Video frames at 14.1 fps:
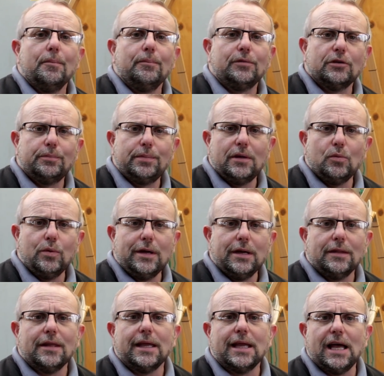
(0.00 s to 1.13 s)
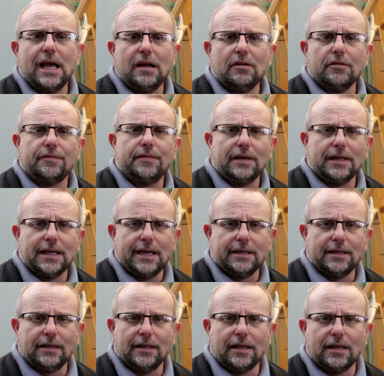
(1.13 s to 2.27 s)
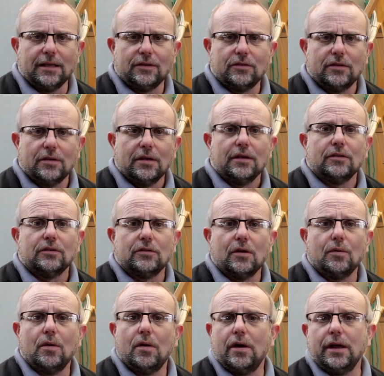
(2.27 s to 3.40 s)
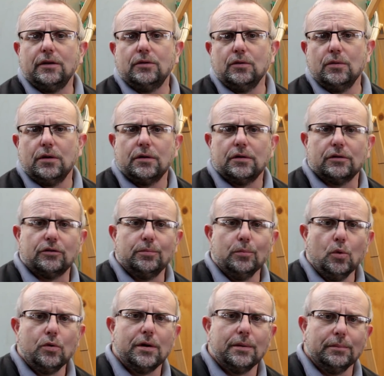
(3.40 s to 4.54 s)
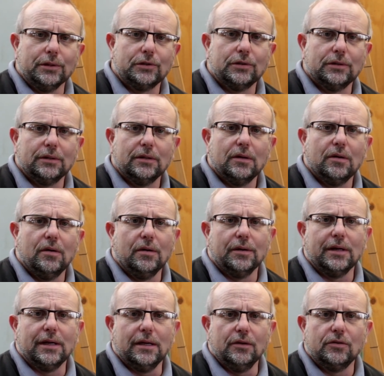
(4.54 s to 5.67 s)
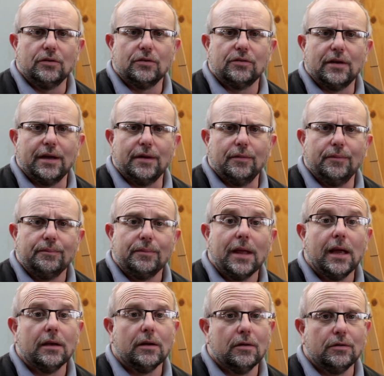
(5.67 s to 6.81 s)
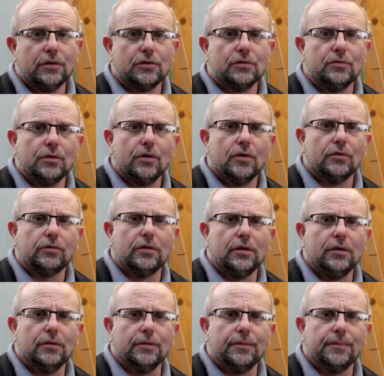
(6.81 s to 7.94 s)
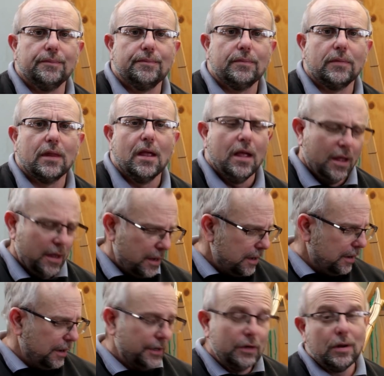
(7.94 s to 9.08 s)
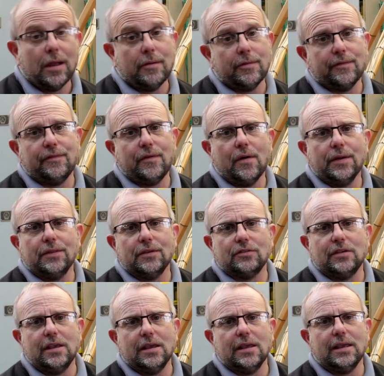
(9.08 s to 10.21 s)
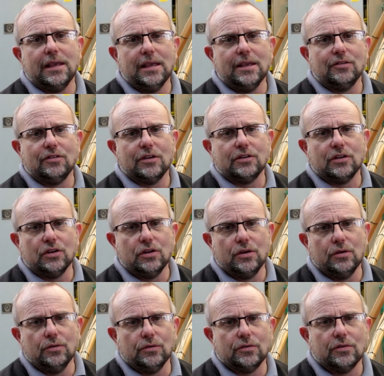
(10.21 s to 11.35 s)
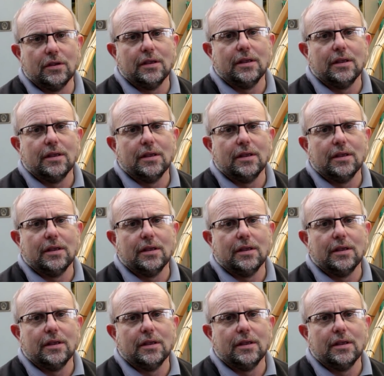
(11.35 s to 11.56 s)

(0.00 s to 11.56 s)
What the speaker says: Just be aware they are affiliated links, so I do earn a small commission on each sale at no additional cost to you. I do, however, find this here easier to use